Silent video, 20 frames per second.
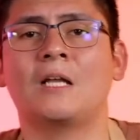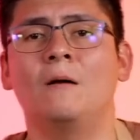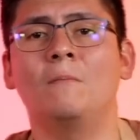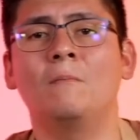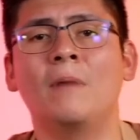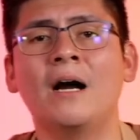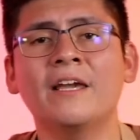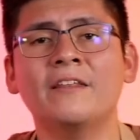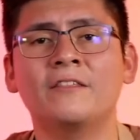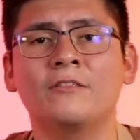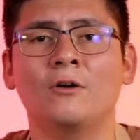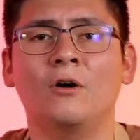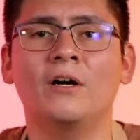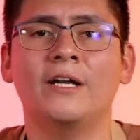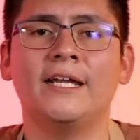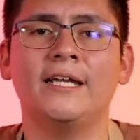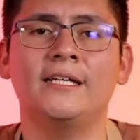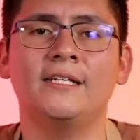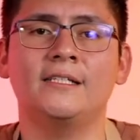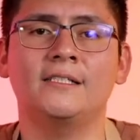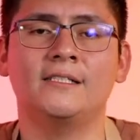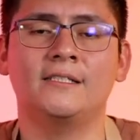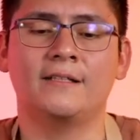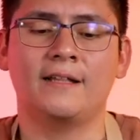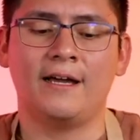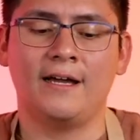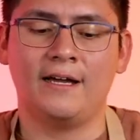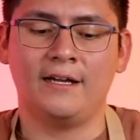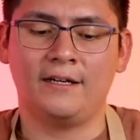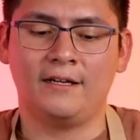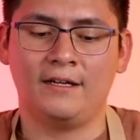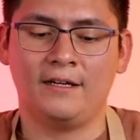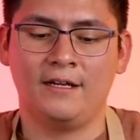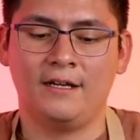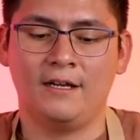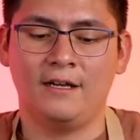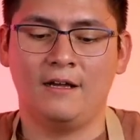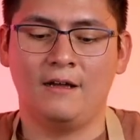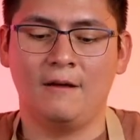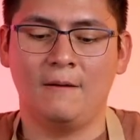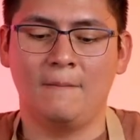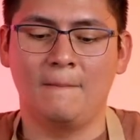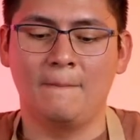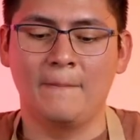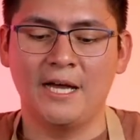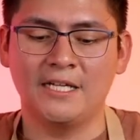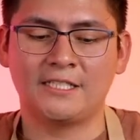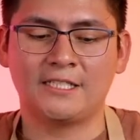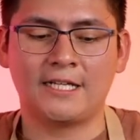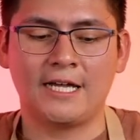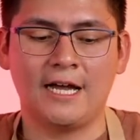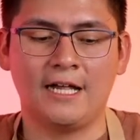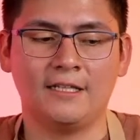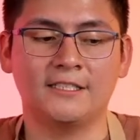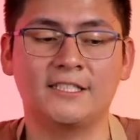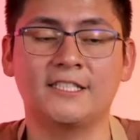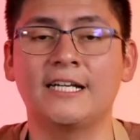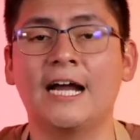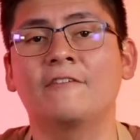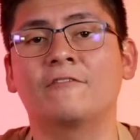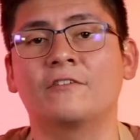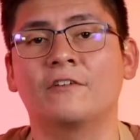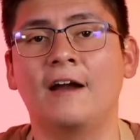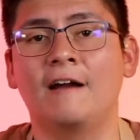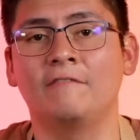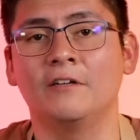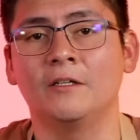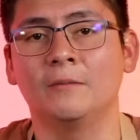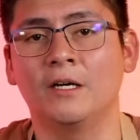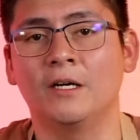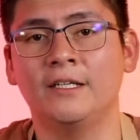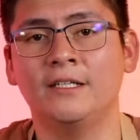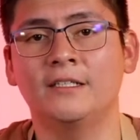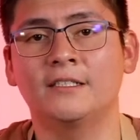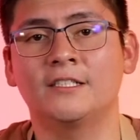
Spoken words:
my thought is that mezcal is not for everybody.